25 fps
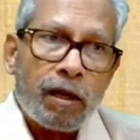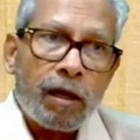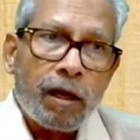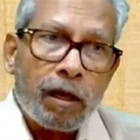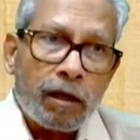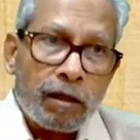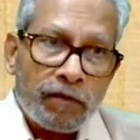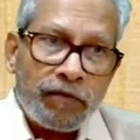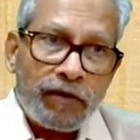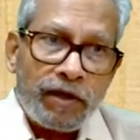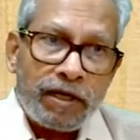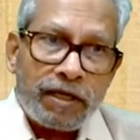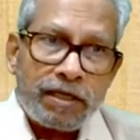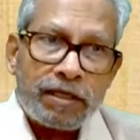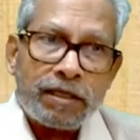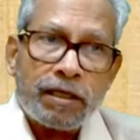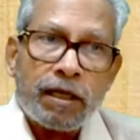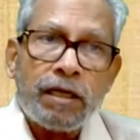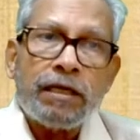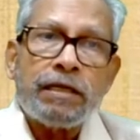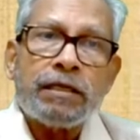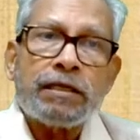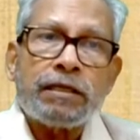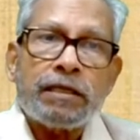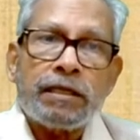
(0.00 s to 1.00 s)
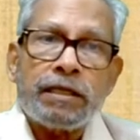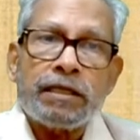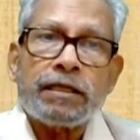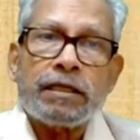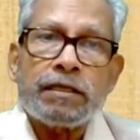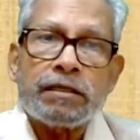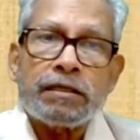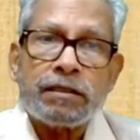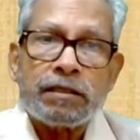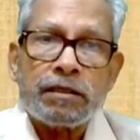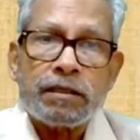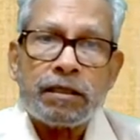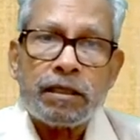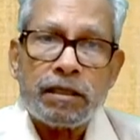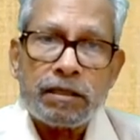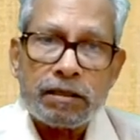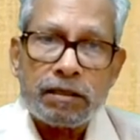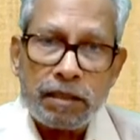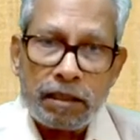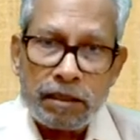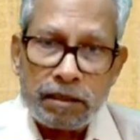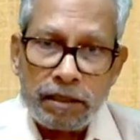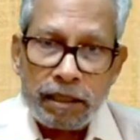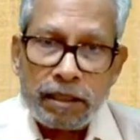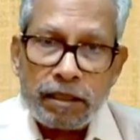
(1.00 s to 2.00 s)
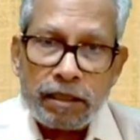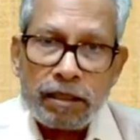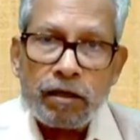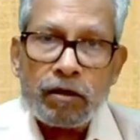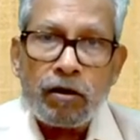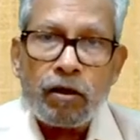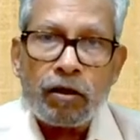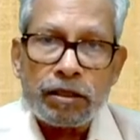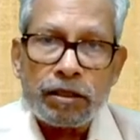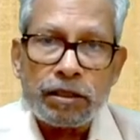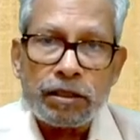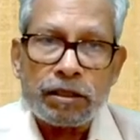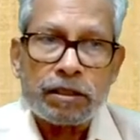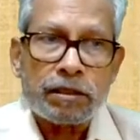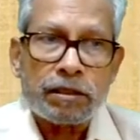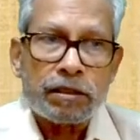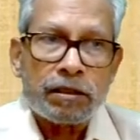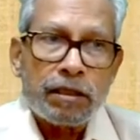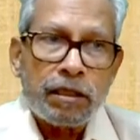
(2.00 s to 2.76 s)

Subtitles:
Artificial intelligence is a technology